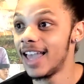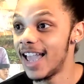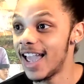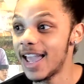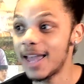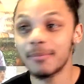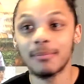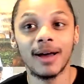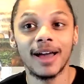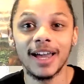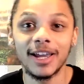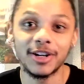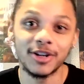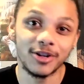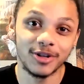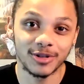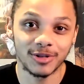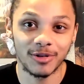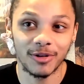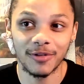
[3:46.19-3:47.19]
and my
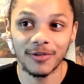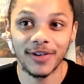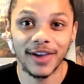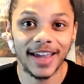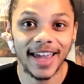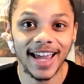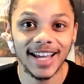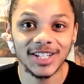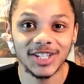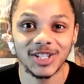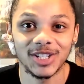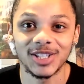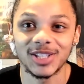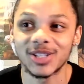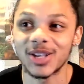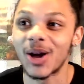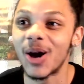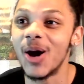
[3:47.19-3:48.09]
editors are on vacation. So